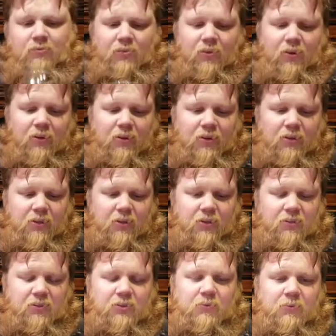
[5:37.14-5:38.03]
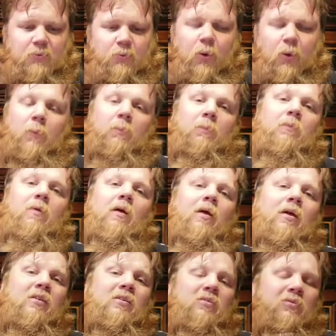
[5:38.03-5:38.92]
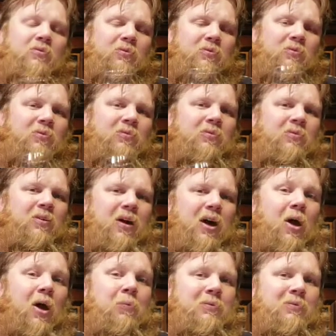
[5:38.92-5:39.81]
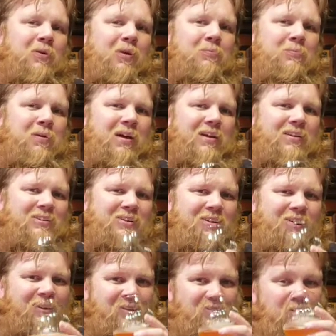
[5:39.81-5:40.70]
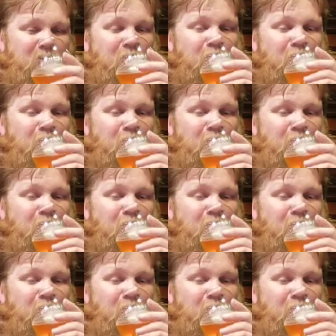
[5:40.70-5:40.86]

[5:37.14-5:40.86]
Very nice. Well, I'll be right back to you.